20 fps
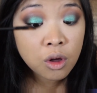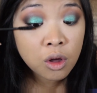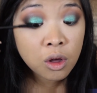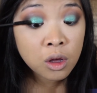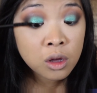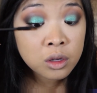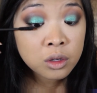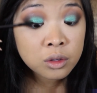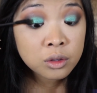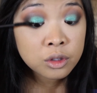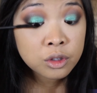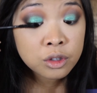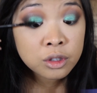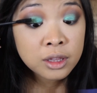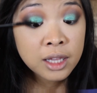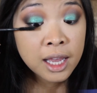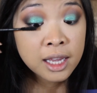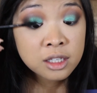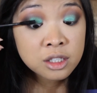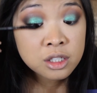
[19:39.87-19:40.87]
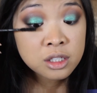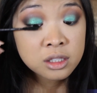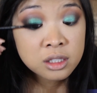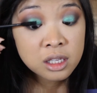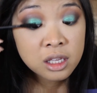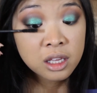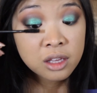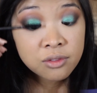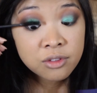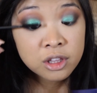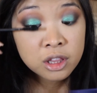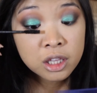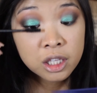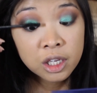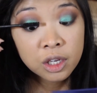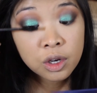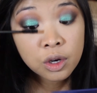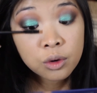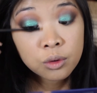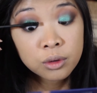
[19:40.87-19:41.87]
all your lashes
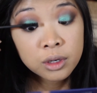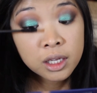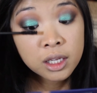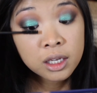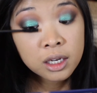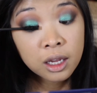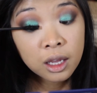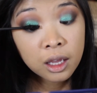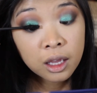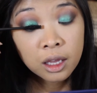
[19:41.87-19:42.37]
evenly coated